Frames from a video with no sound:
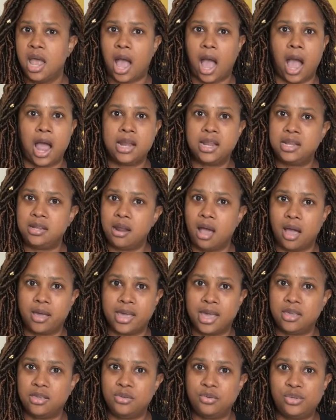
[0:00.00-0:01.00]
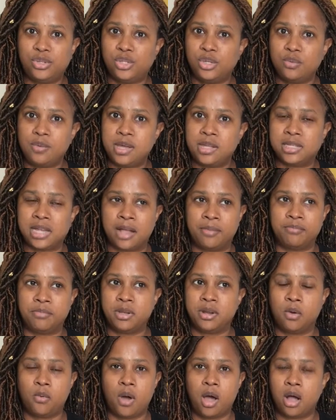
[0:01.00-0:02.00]
I did not get used to it, and I
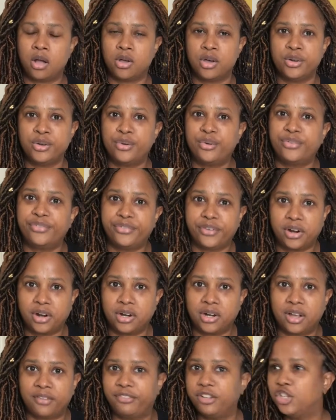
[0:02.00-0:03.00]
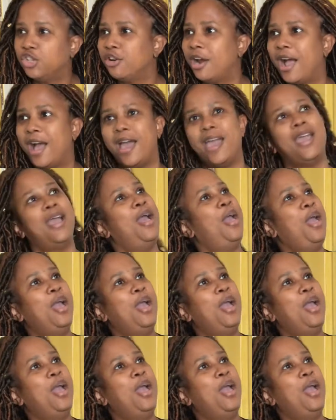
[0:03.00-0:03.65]
don't want to go no further to try